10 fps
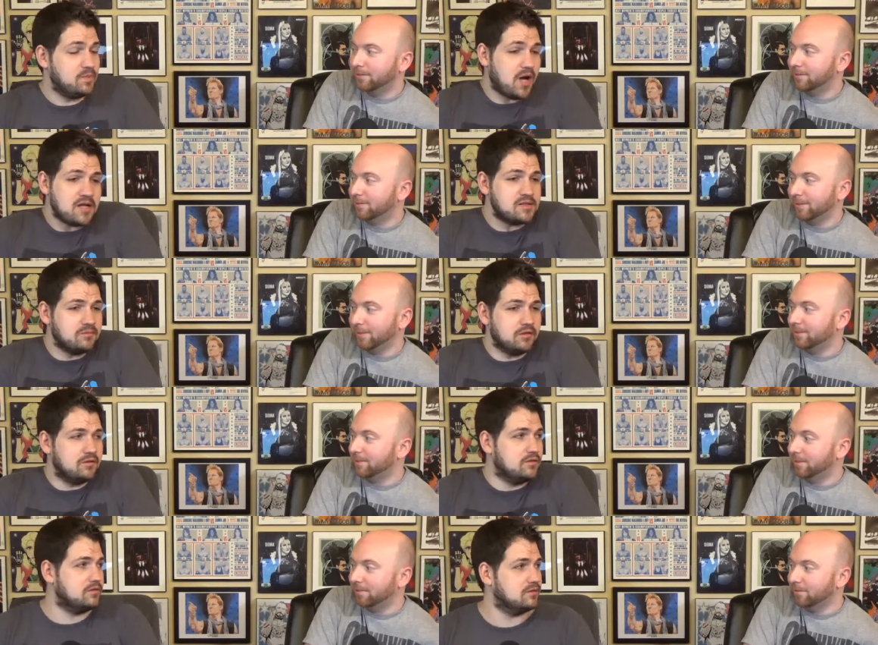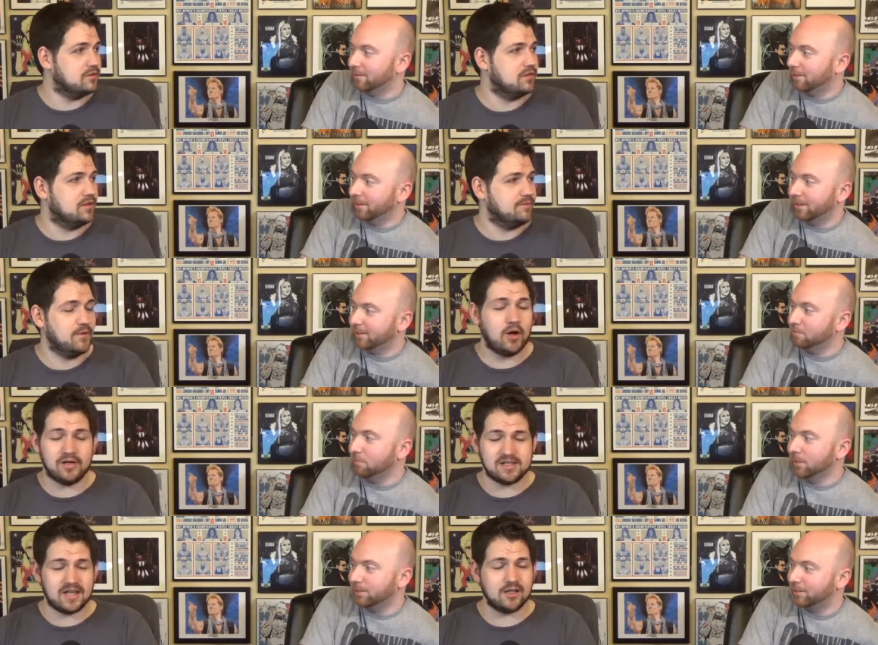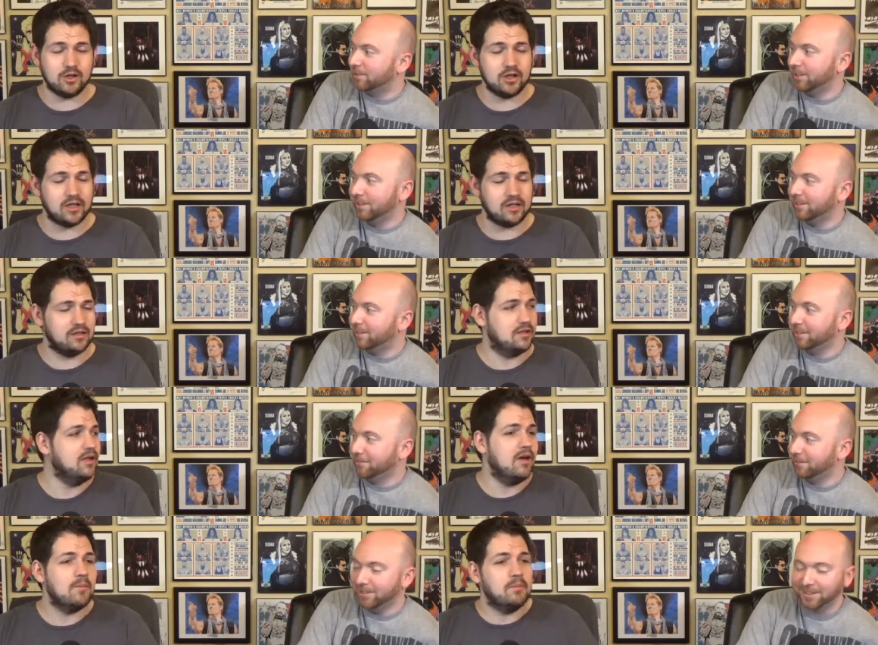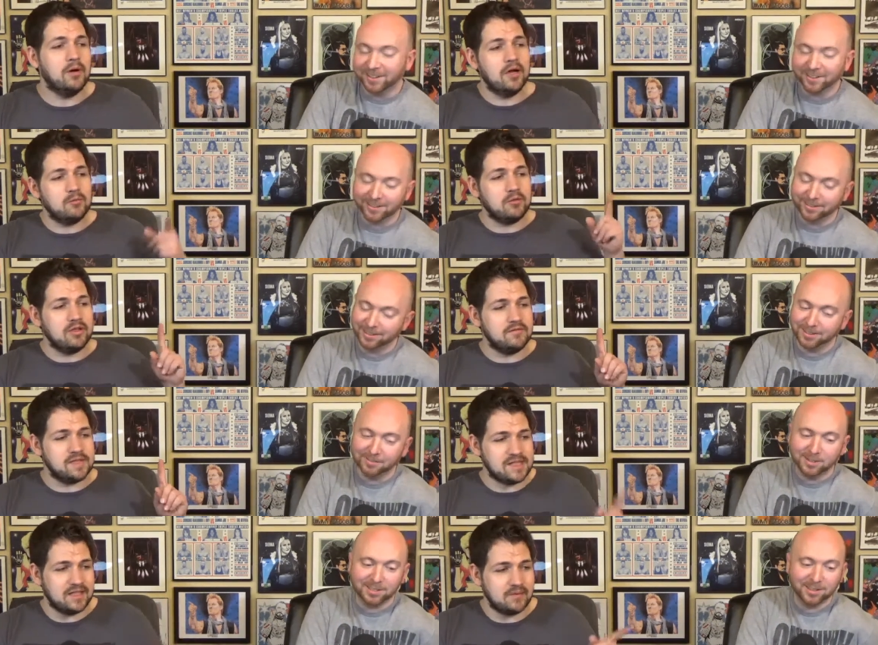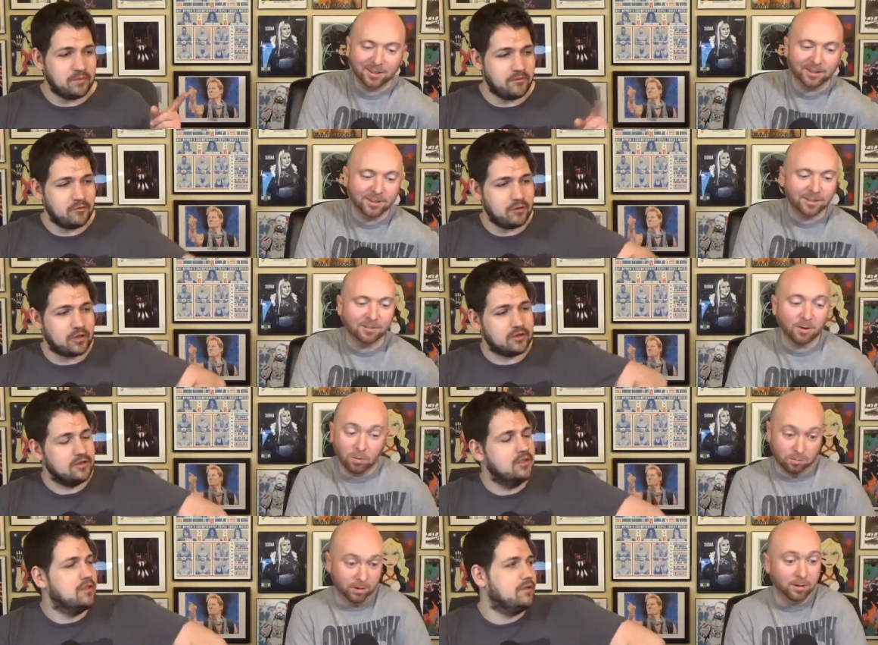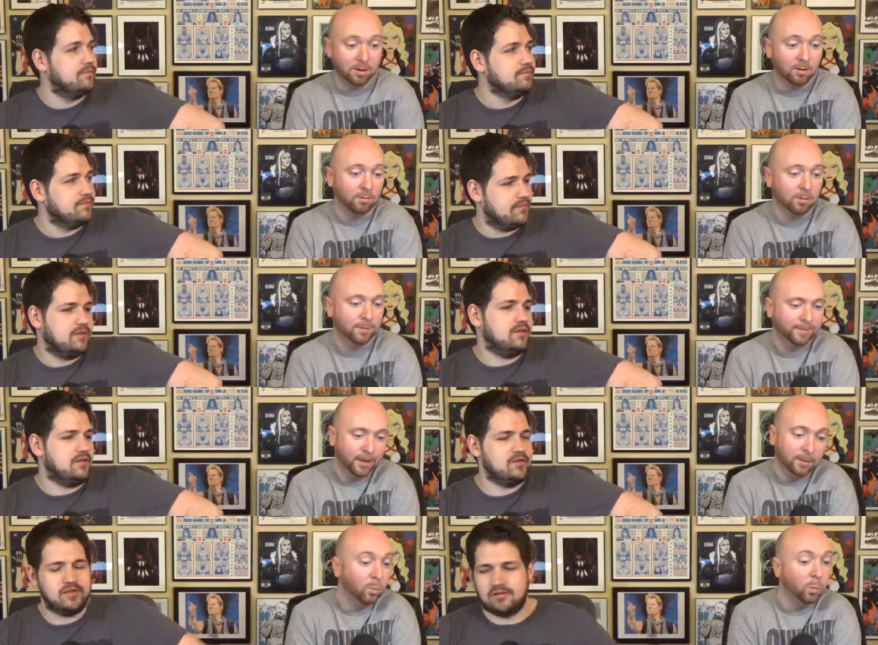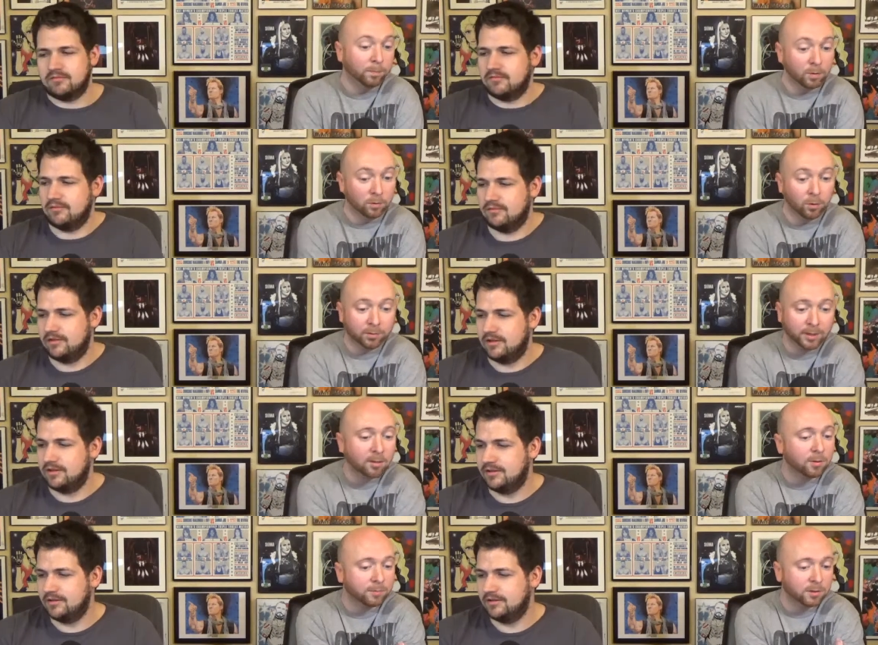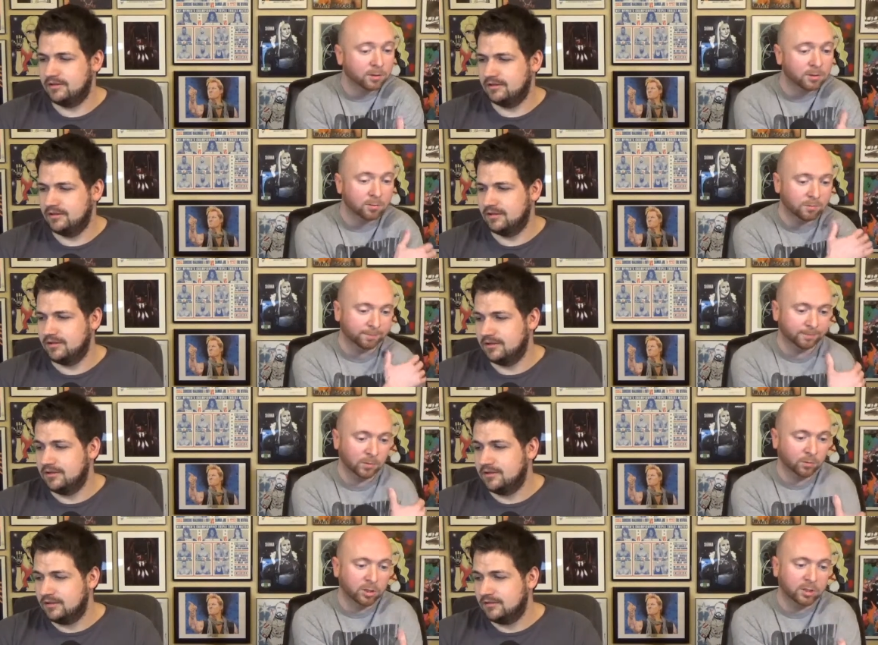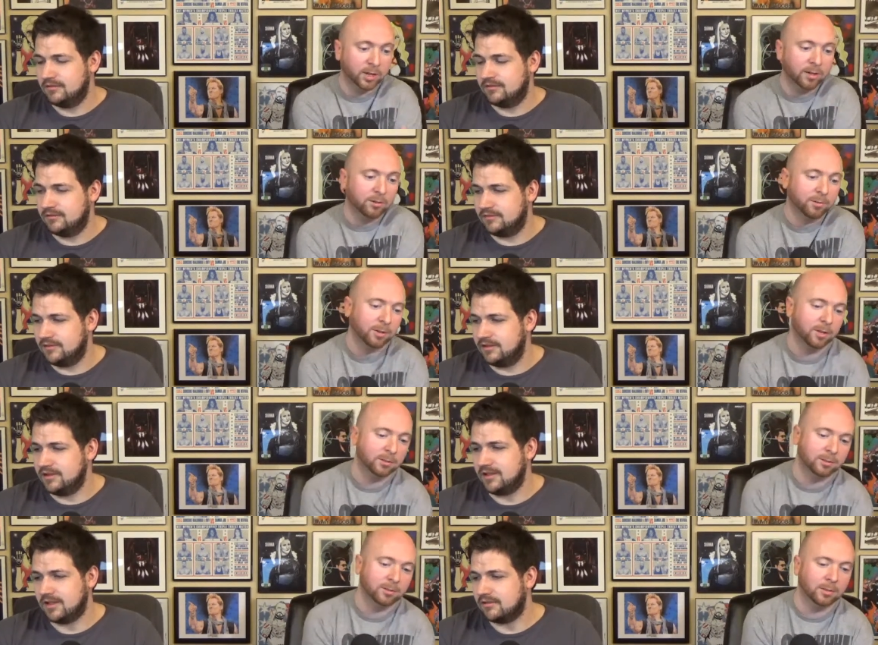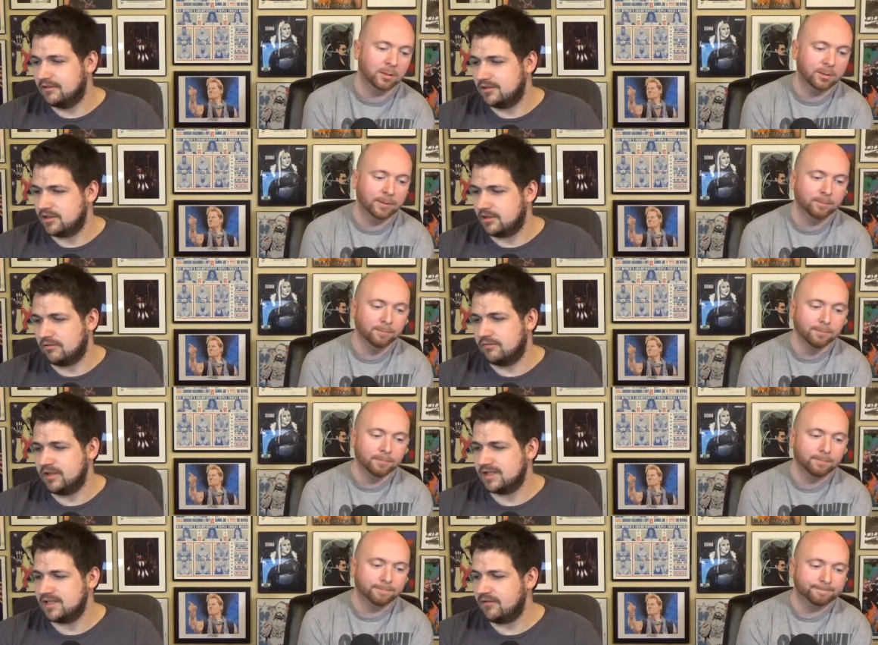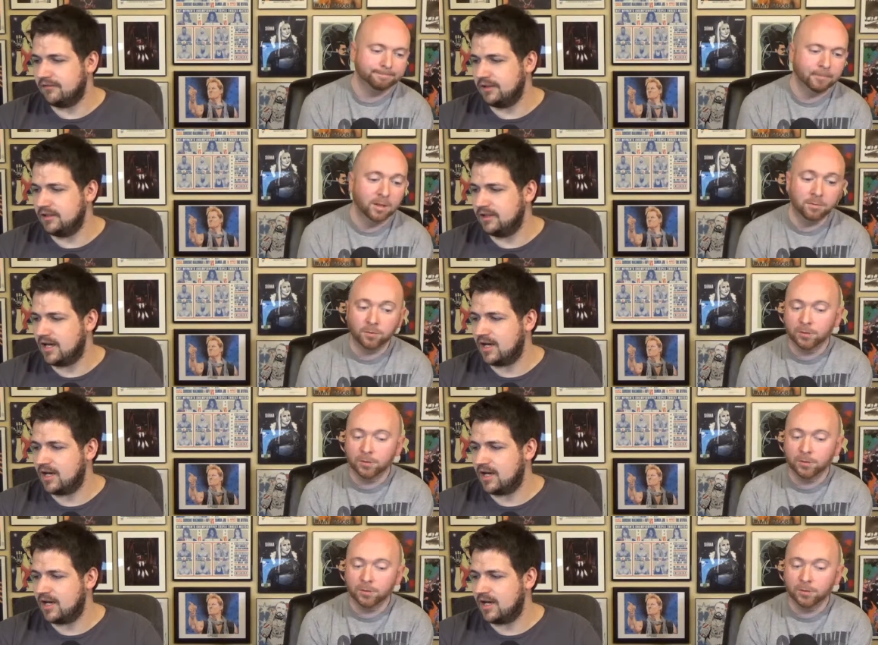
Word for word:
Speaker 1: it's possible. sounds like no, it's not good TV, but we've Let seen it before.
Speaker 2: Oh, I know. And so, you know what they love to do recycle things. Yeah. So it's definitely even